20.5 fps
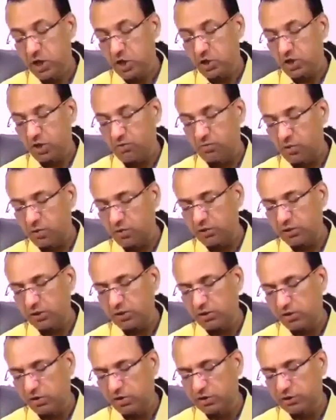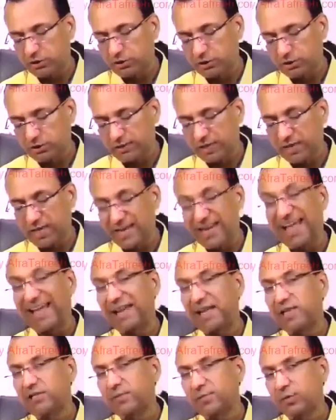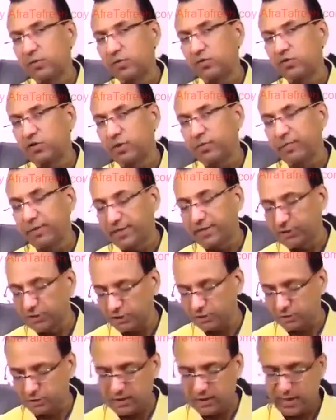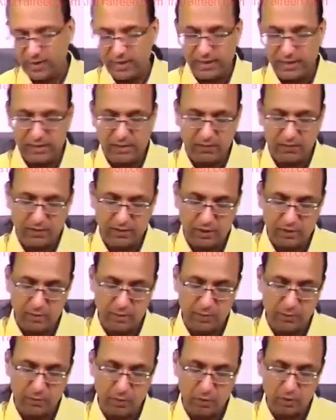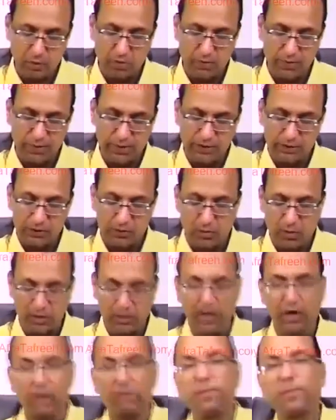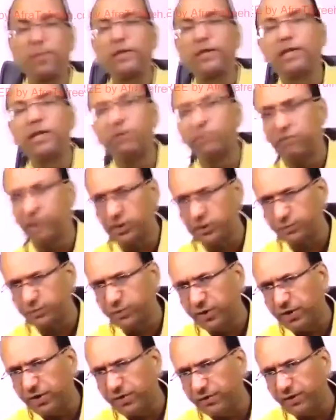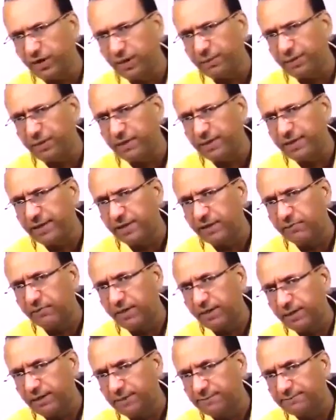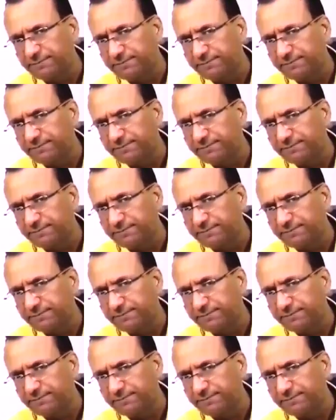Now, vocal cords in the larynx prone to aberration and nasal vestibule prone to aberration. What kind of epithelium? Respiratory epithelium there?